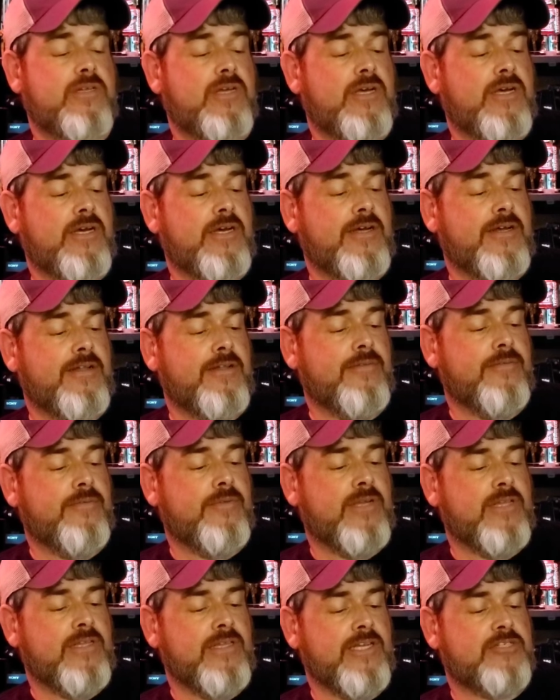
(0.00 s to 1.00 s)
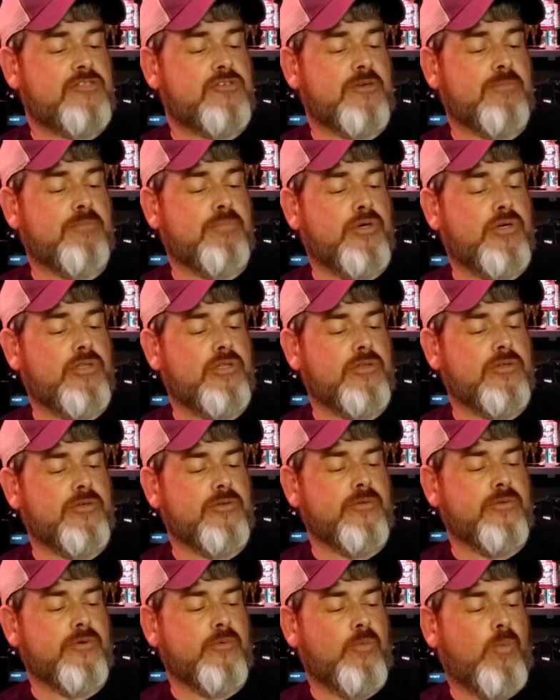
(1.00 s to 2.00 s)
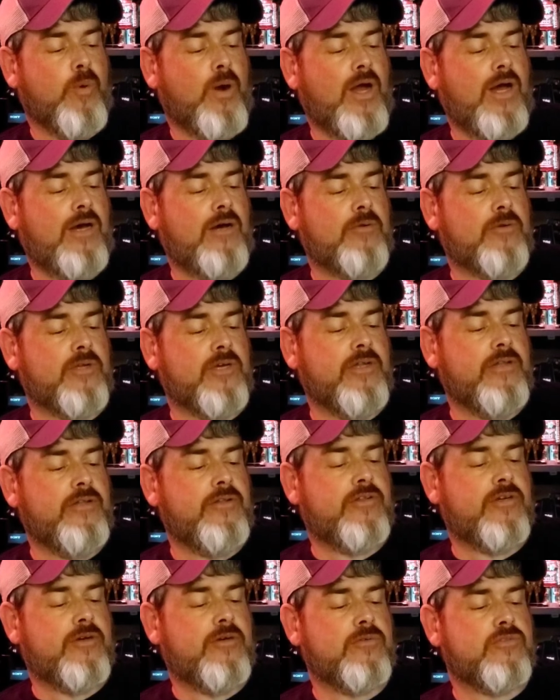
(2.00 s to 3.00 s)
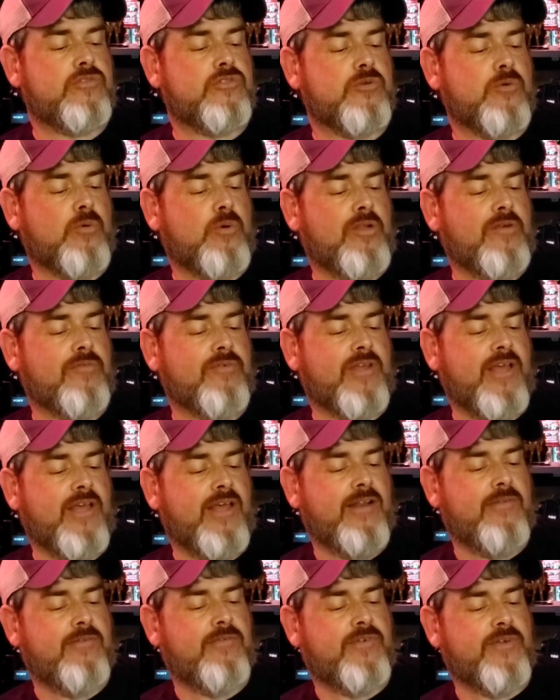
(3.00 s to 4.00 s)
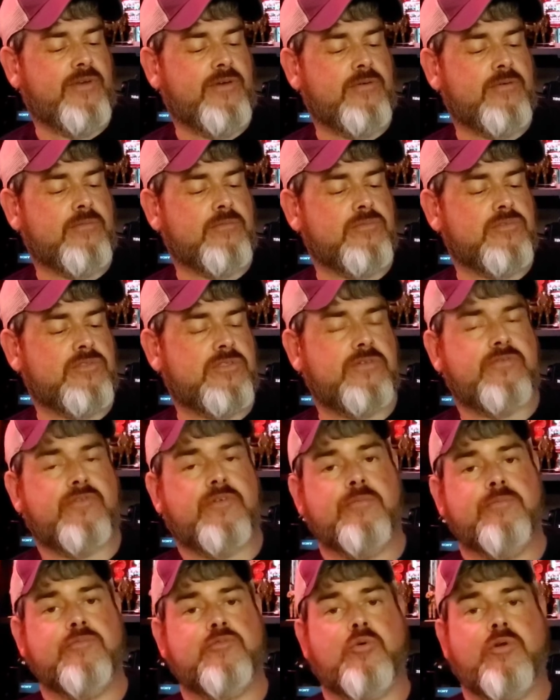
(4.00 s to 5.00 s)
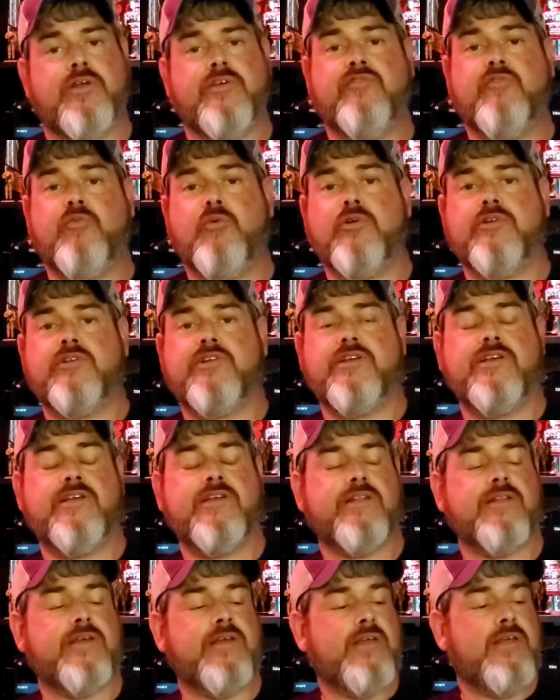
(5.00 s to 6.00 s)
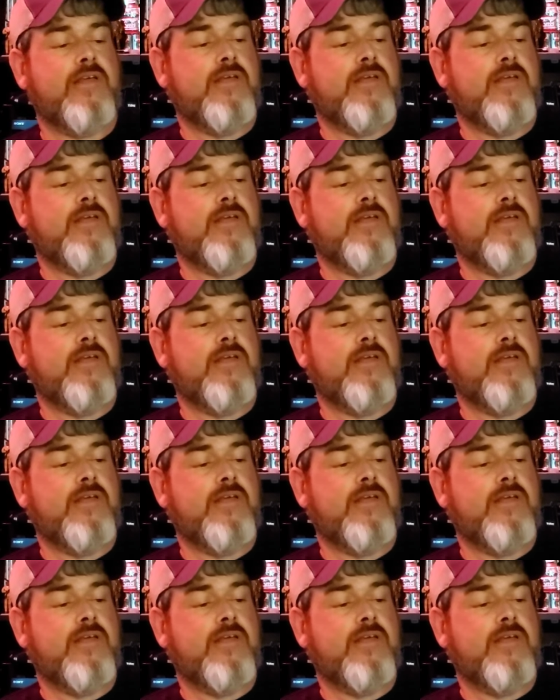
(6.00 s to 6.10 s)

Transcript: uh, Electric Boogaloo, the wild, untold story of Cannon films from 2014.